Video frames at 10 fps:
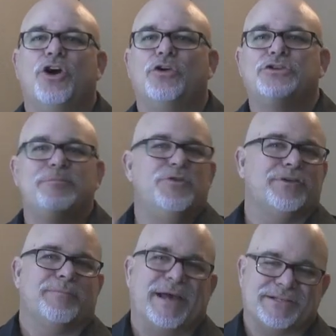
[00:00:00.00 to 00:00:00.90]
go to
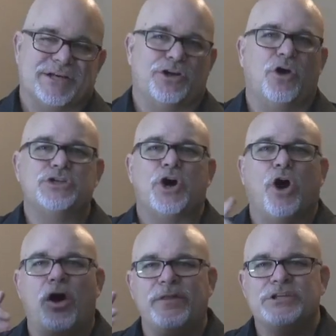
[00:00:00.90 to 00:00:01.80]
Music Mesa, go to
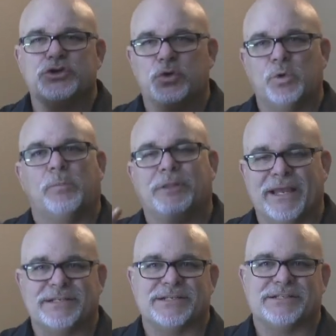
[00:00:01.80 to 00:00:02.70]
all these cool
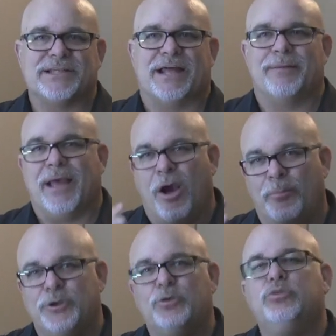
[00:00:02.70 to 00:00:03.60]
places that
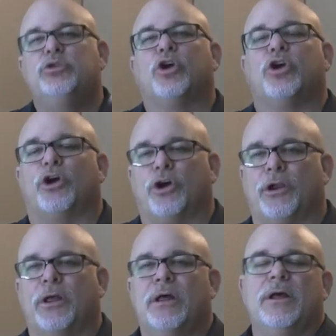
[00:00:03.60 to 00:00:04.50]
help you learn